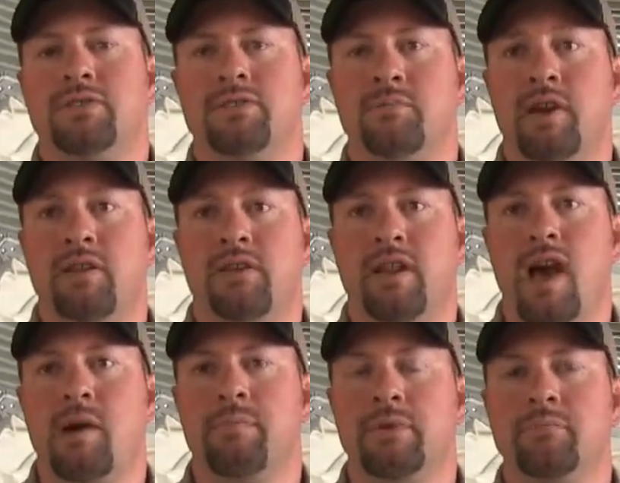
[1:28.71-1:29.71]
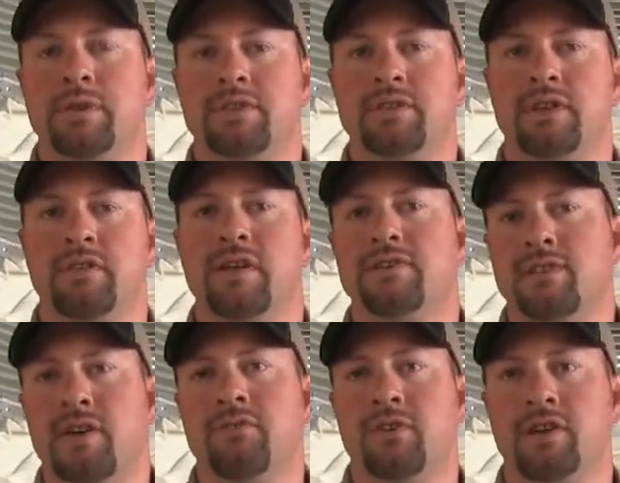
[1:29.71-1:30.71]
to make that happen, but that's
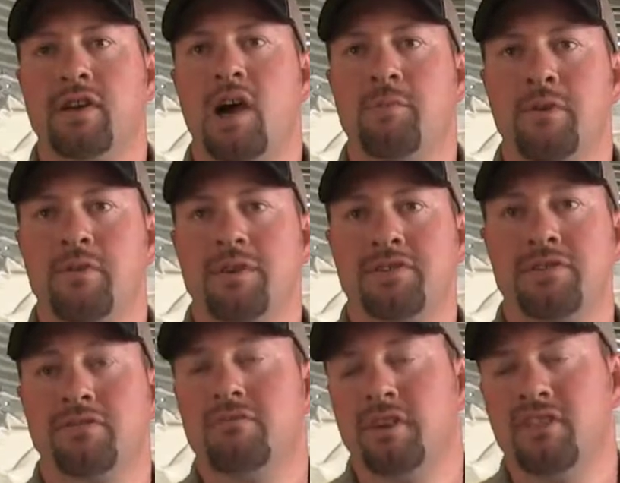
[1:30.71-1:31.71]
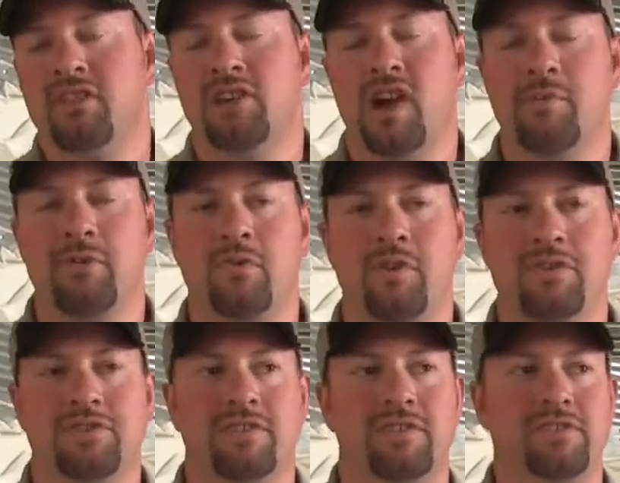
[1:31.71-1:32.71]
definitely a common question. Another common
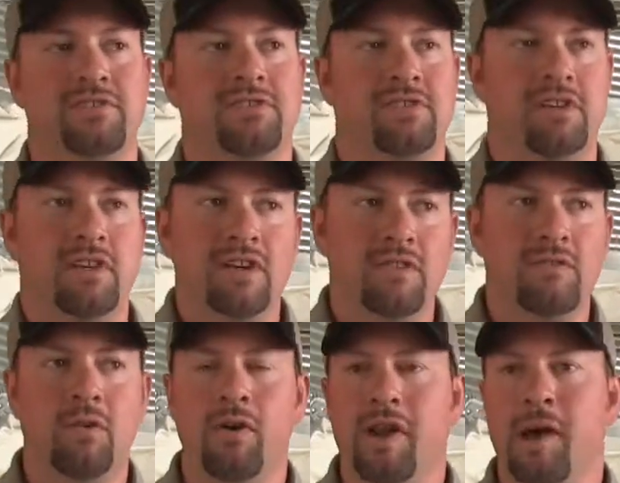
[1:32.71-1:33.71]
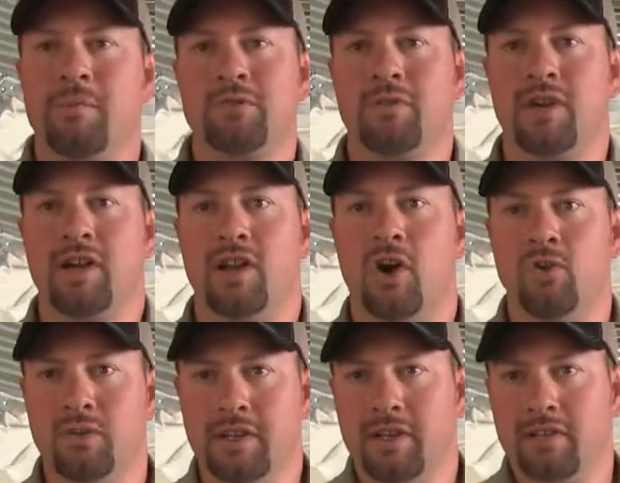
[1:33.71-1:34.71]
question is, well, what happens when I get a
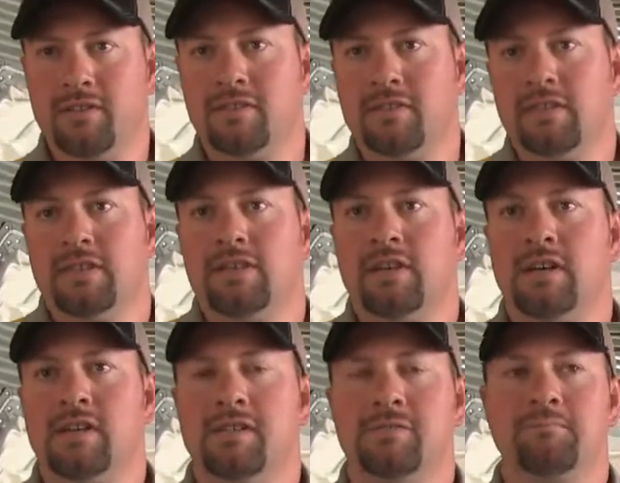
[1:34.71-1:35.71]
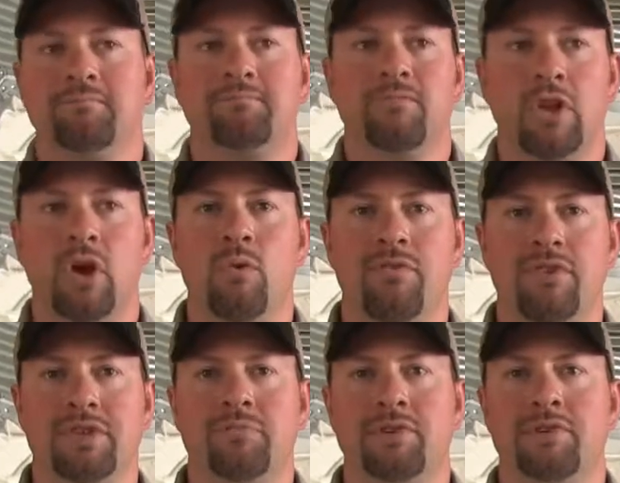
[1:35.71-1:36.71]
hole in it? With
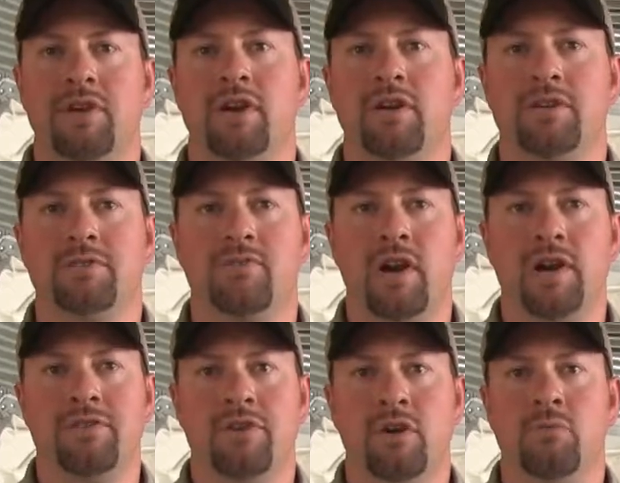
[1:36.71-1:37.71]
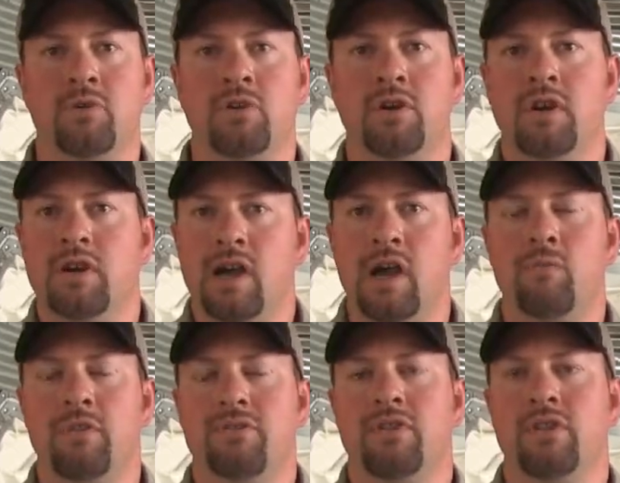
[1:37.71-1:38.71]
this material, it's very durable, and
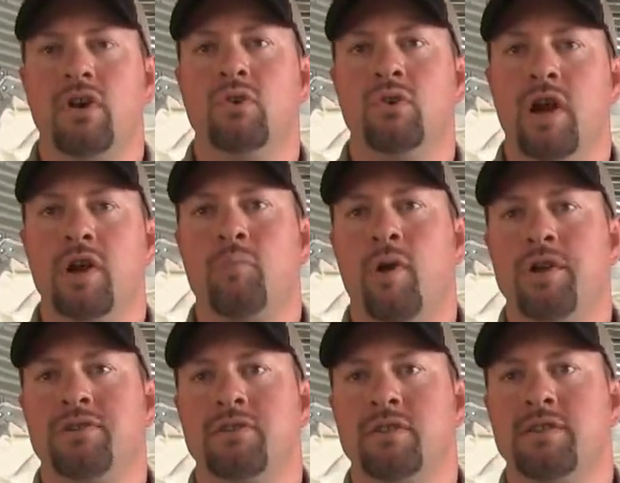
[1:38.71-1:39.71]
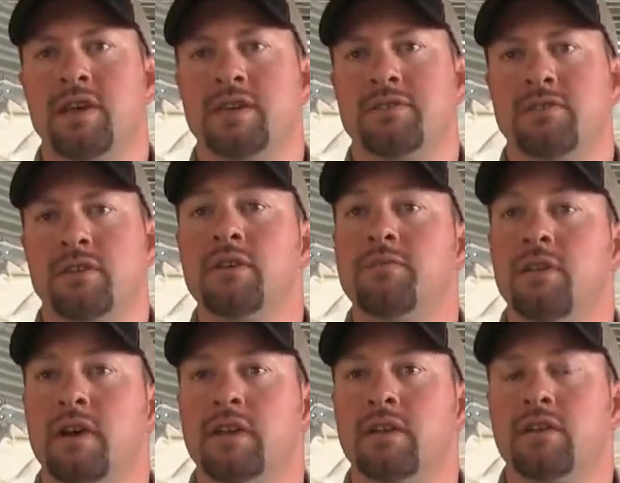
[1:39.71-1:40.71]
with the low air pressure it takes to
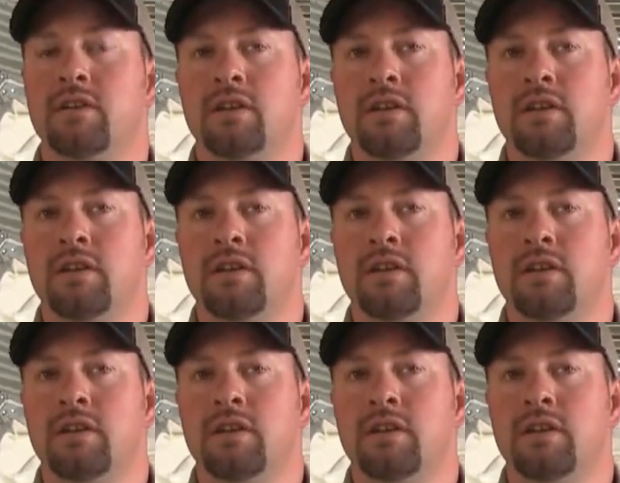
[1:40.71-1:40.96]
inflate it,